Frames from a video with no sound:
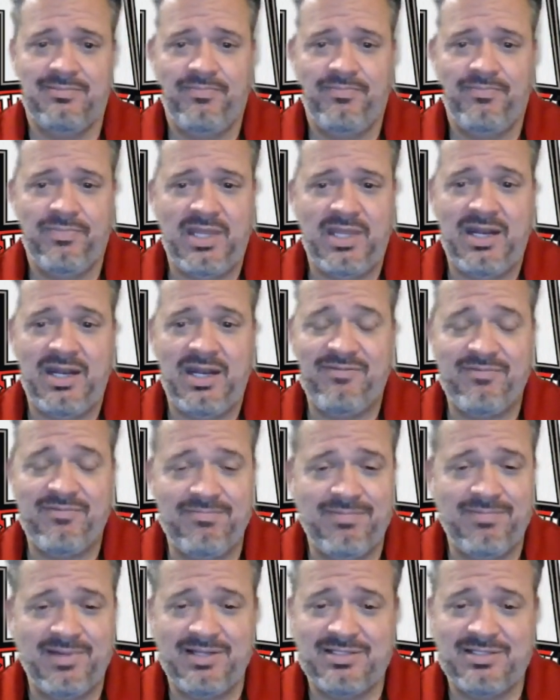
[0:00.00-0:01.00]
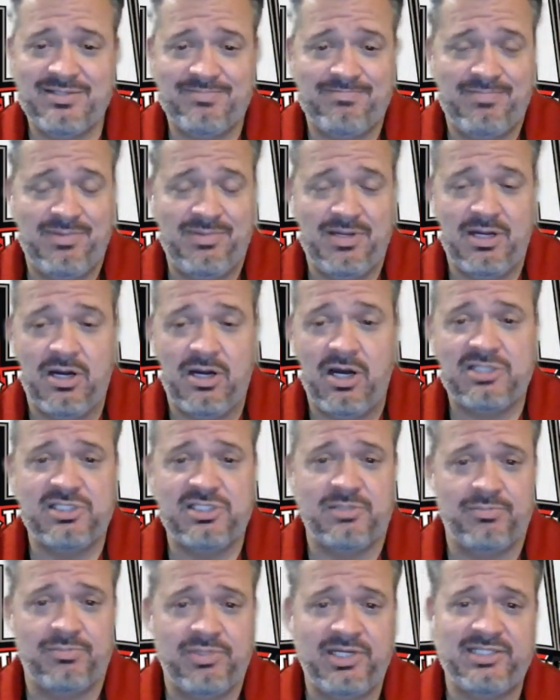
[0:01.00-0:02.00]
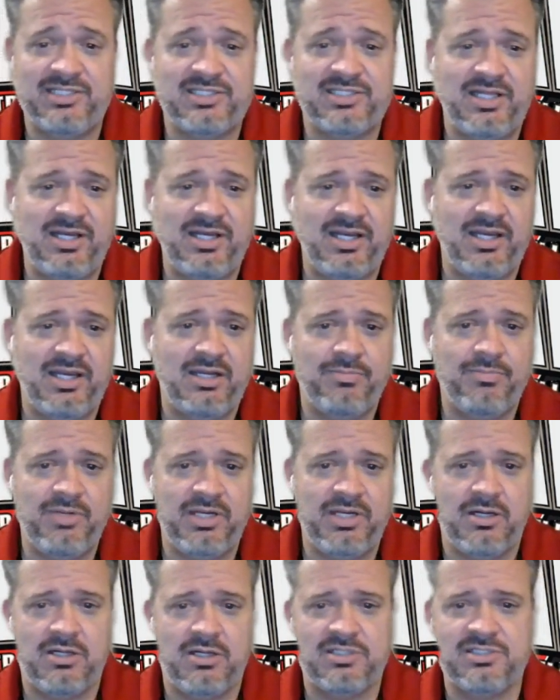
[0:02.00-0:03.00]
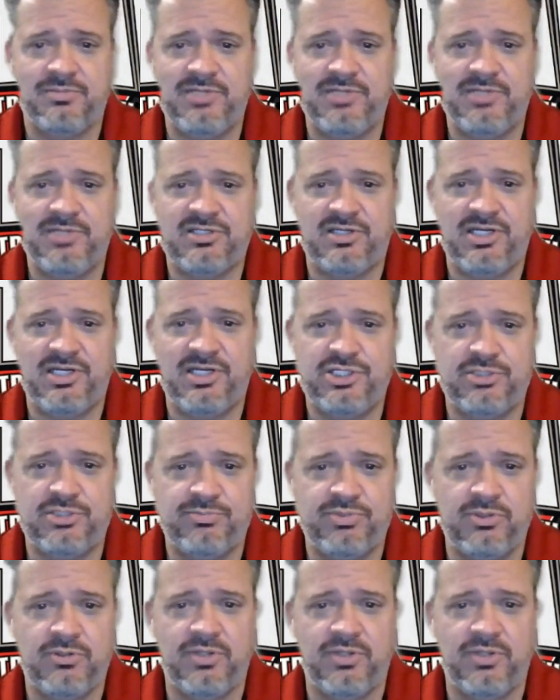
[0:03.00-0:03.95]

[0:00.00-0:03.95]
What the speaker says: And it's an awesome place. I think it'll be an awesome destination pull.